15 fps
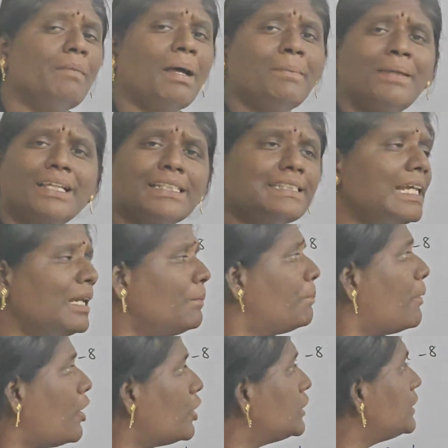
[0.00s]
Ma'am, is it
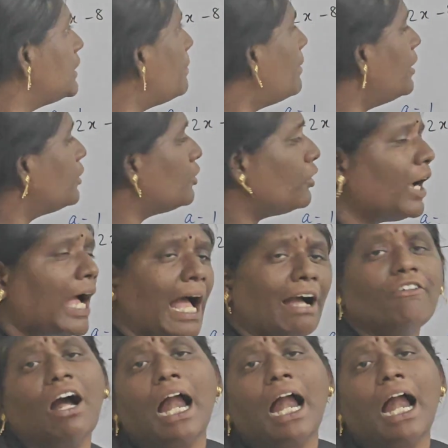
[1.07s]
possible to have